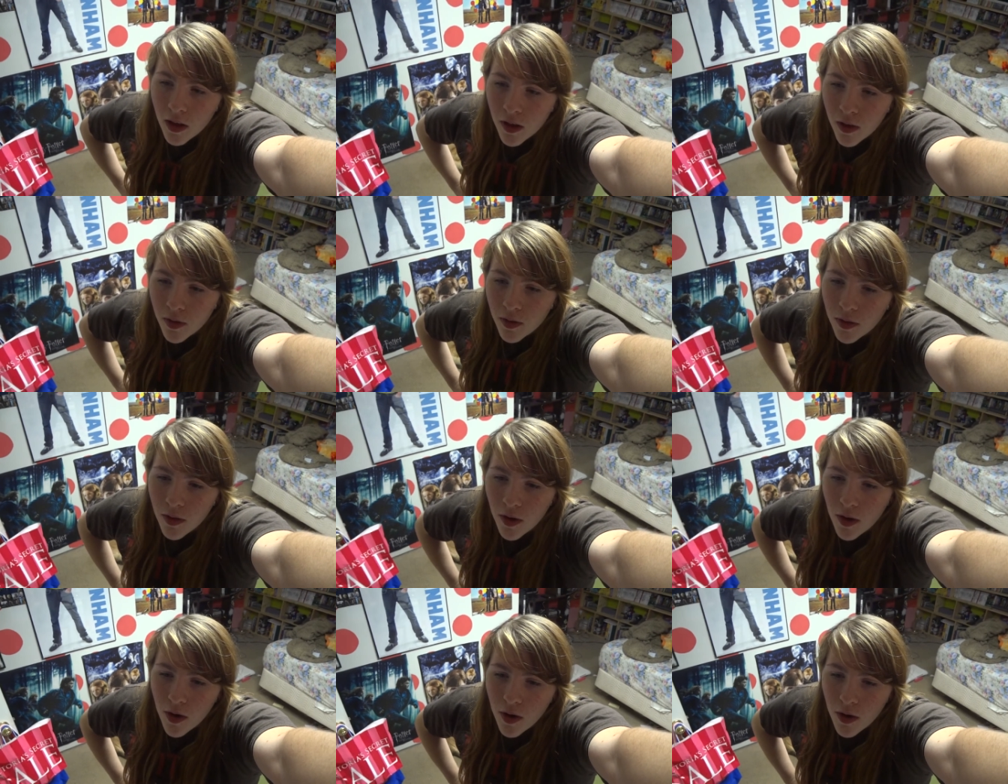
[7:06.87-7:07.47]

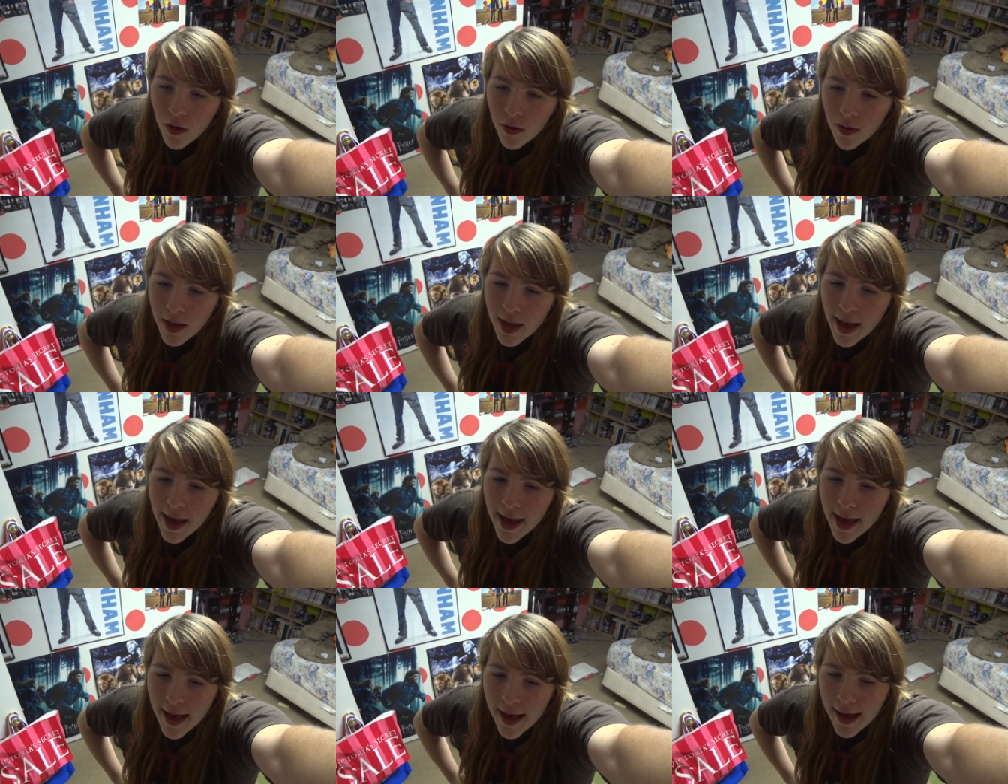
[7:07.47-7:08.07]
So
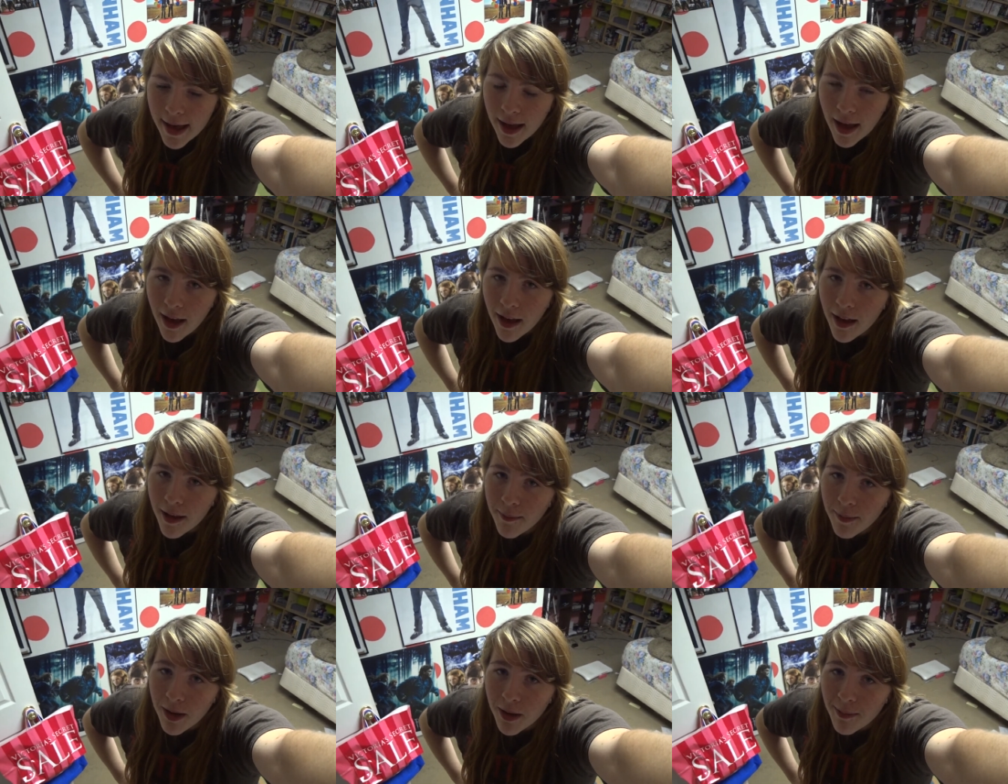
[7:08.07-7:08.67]
yeah,
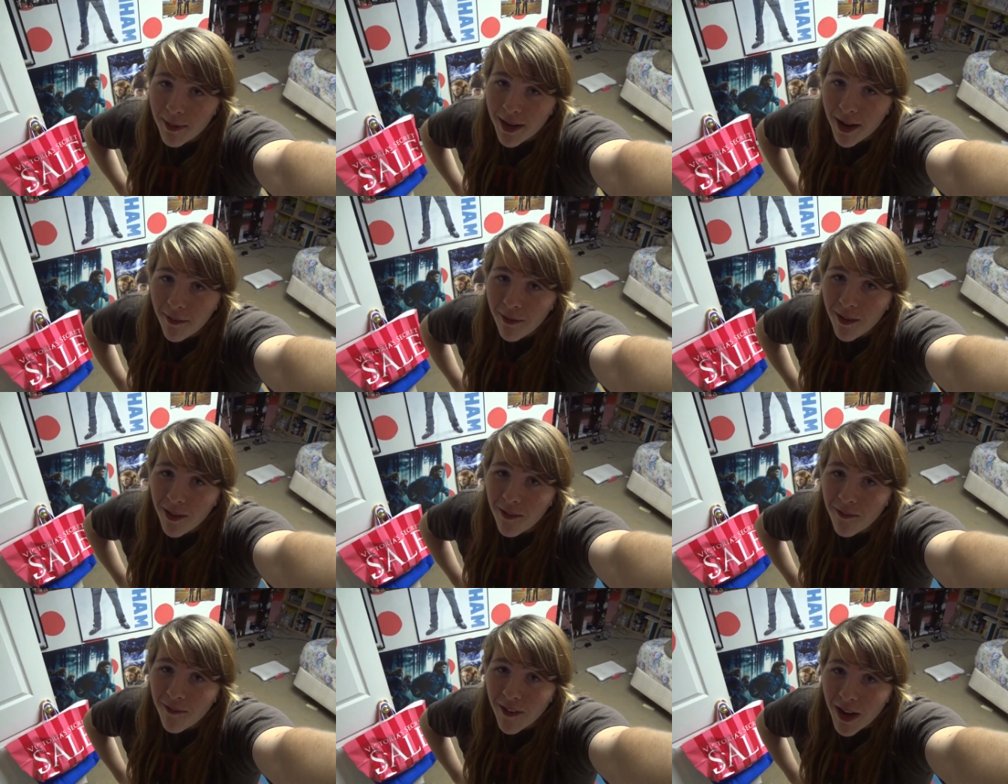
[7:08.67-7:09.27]
I'm going to be
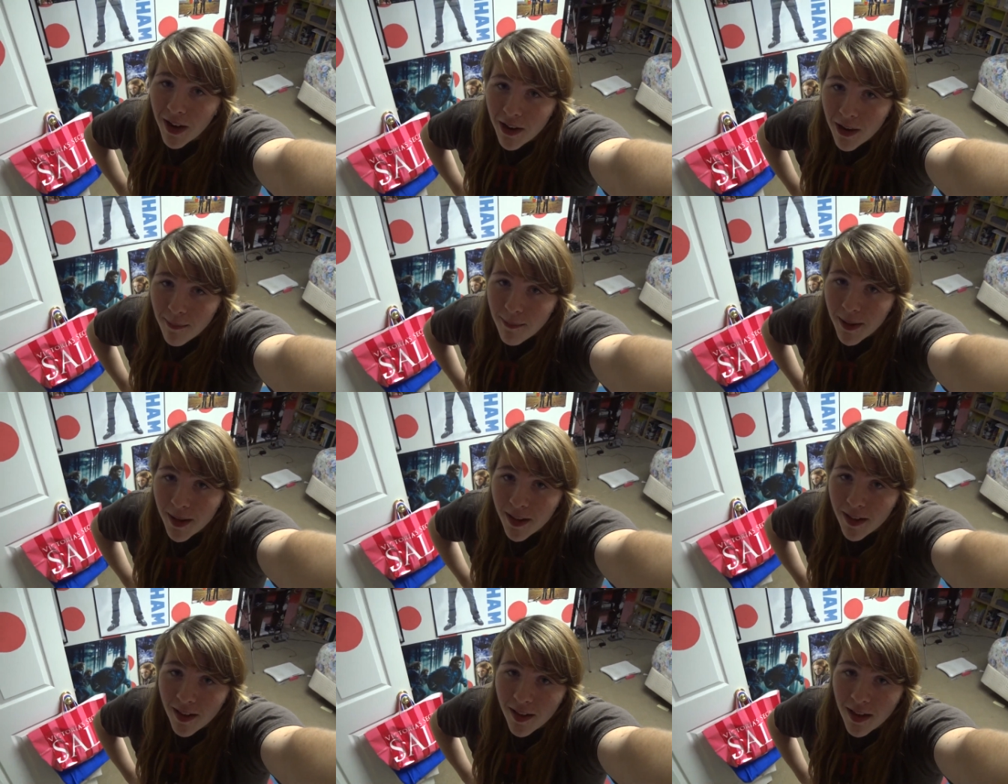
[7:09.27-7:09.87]
definitely very
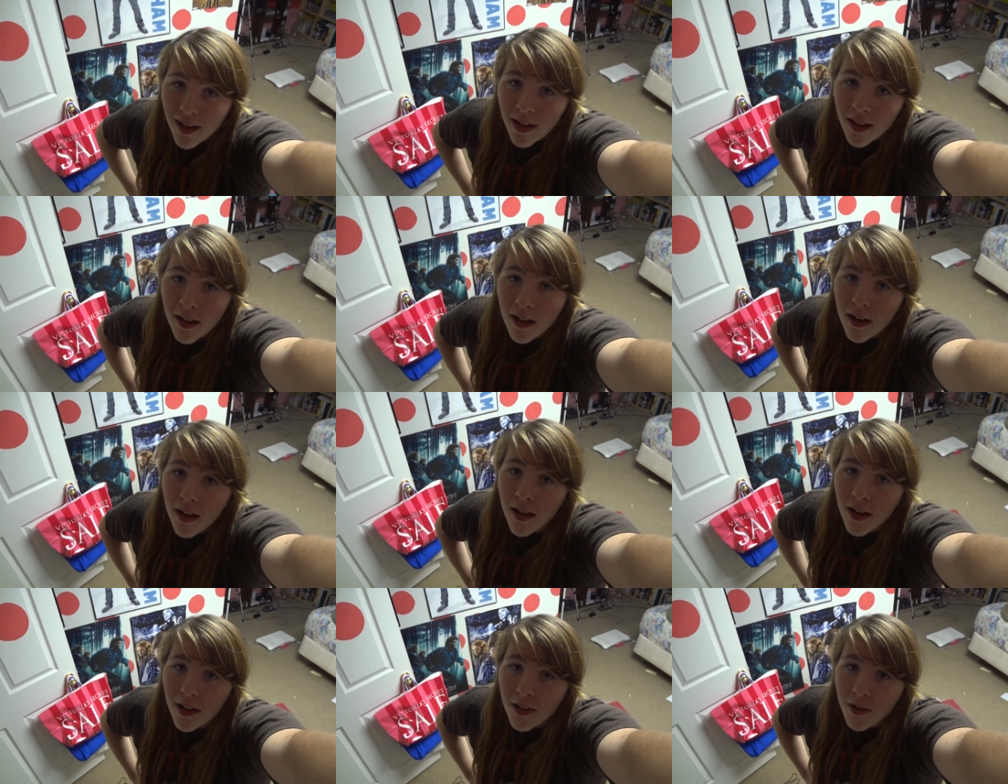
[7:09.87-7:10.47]
busy
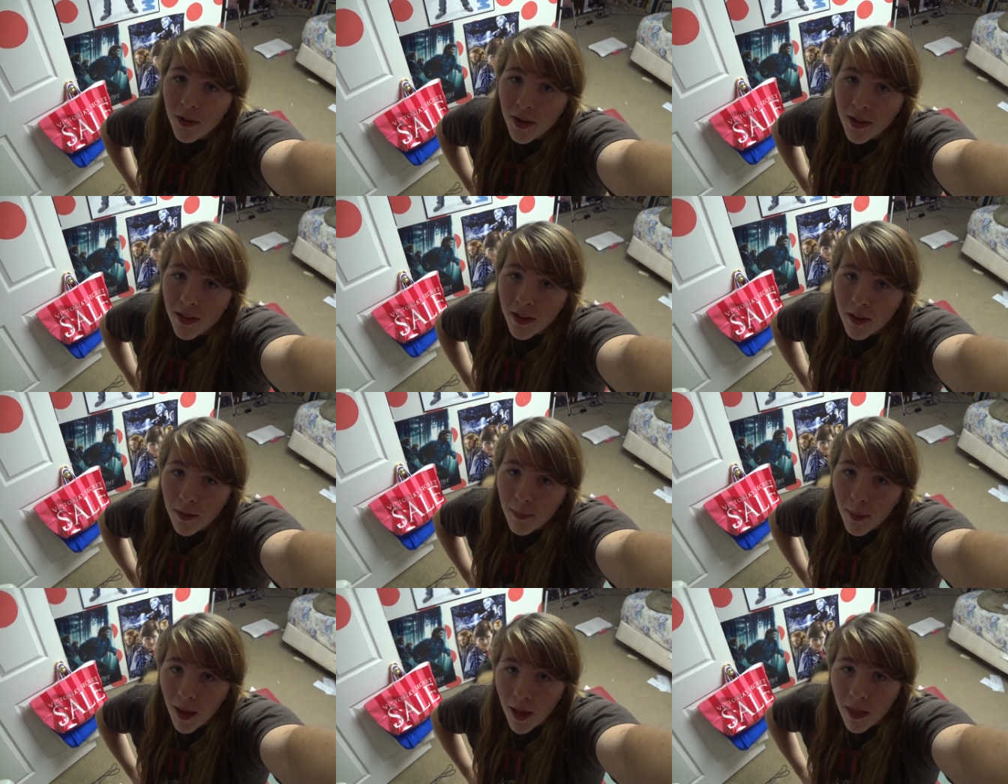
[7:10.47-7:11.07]
uh, during
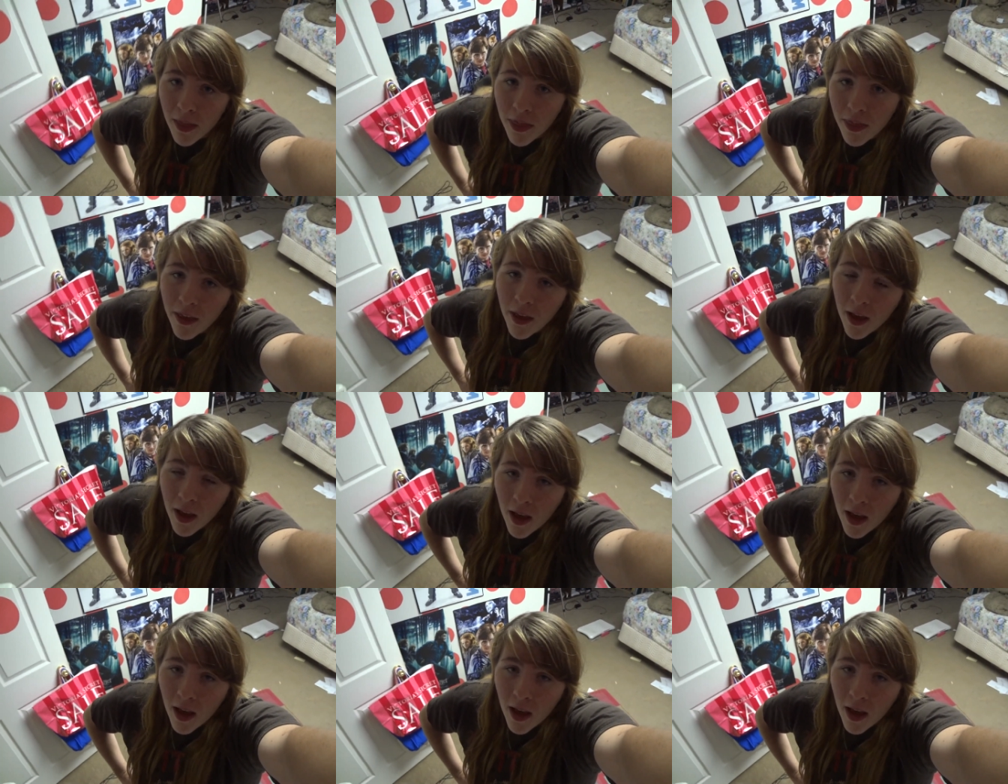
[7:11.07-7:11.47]
this month.